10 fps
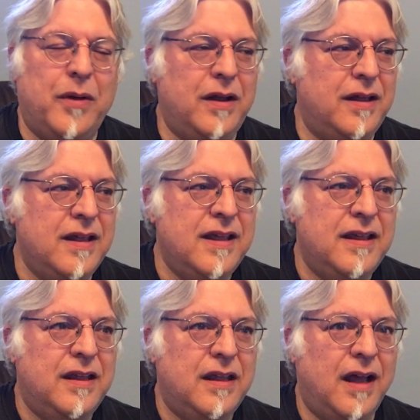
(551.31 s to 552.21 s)
What,
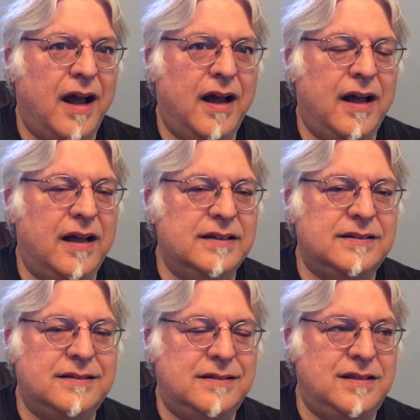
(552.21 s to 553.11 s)
uh,
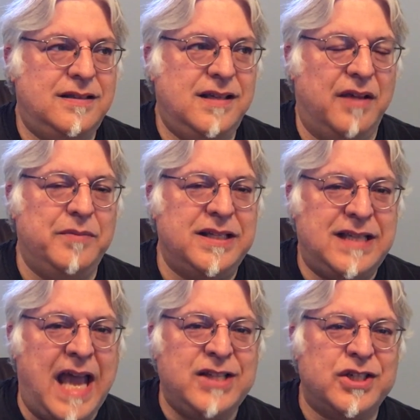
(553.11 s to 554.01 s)
give him
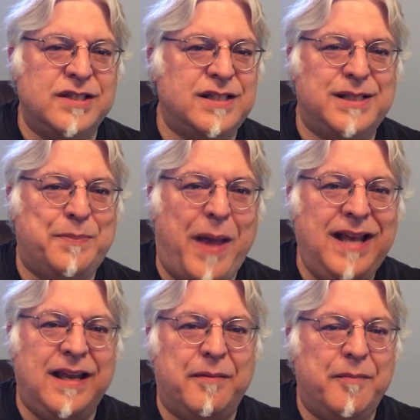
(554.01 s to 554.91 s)
detention,
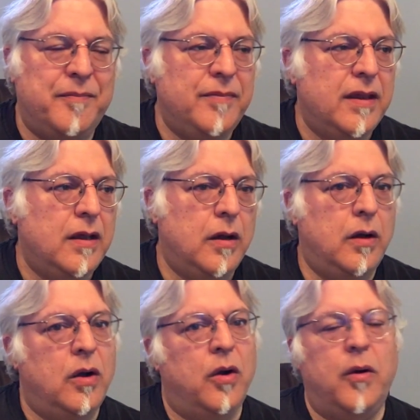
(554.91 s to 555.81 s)
suspend him.
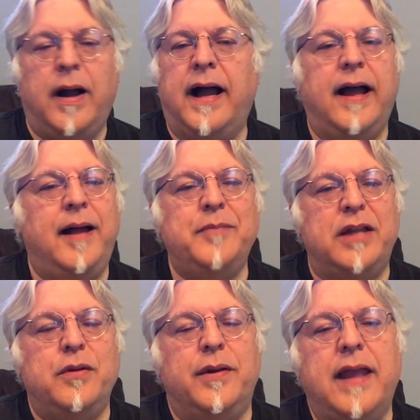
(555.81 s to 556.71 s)
Oh, I, I'm
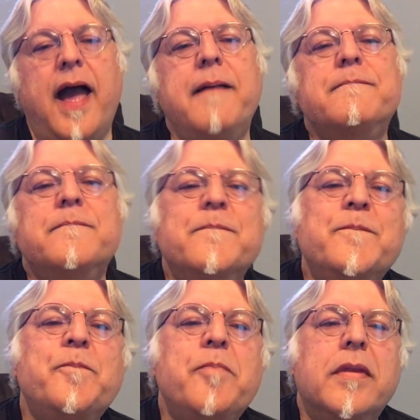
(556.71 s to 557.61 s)
not doing that.
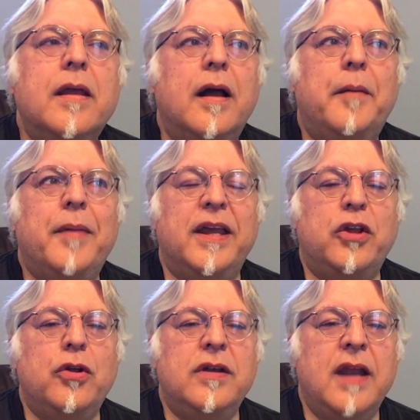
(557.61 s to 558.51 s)
I'm
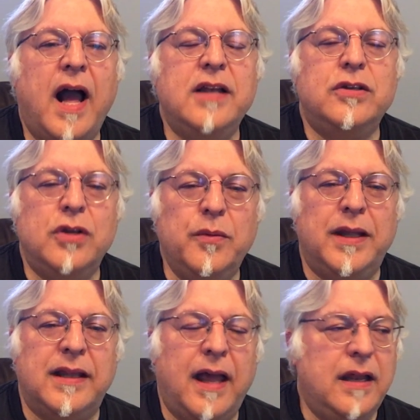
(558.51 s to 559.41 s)
like, you're not
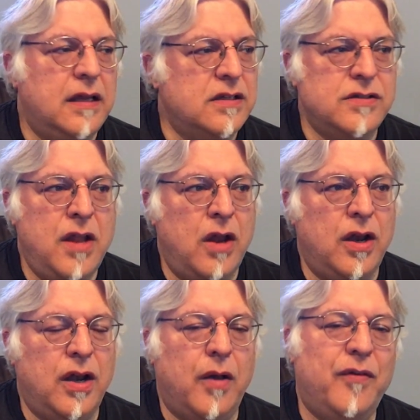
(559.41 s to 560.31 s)
doing that. He goes, no,
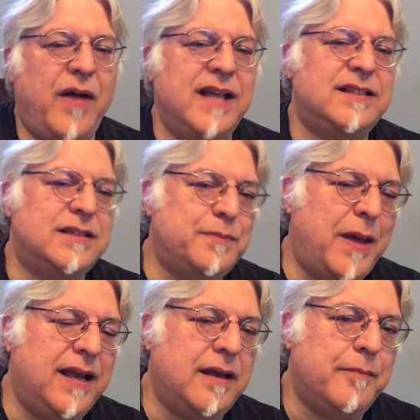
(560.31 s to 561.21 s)
no, no. If I
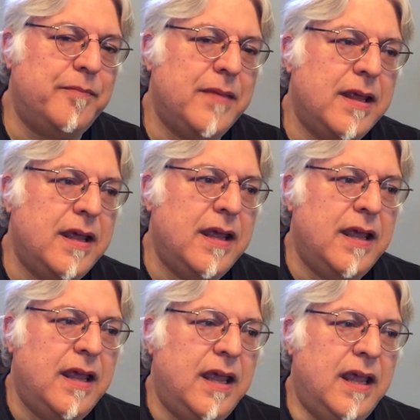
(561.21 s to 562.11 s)
suspend him,
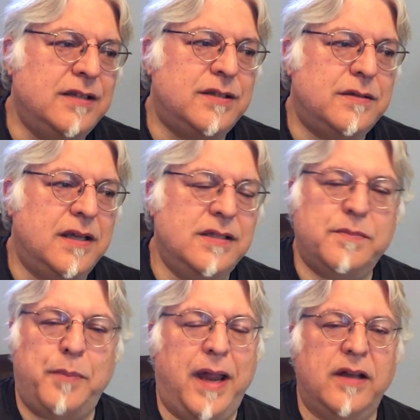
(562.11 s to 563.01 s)
his his
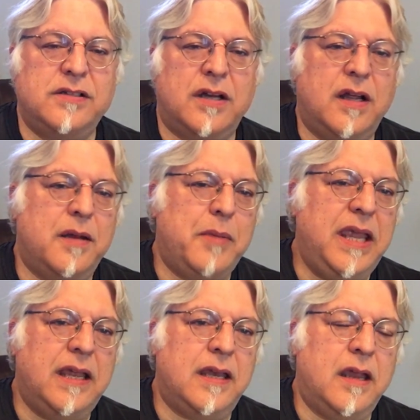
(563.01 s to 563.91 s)
parents are going to
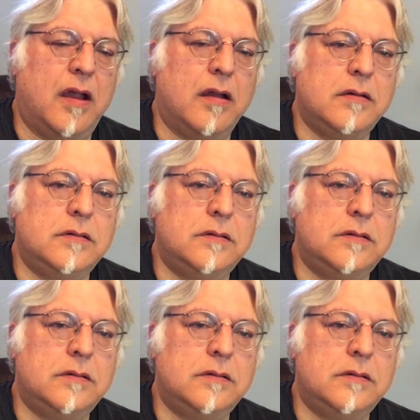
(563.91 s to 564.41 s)
be in here.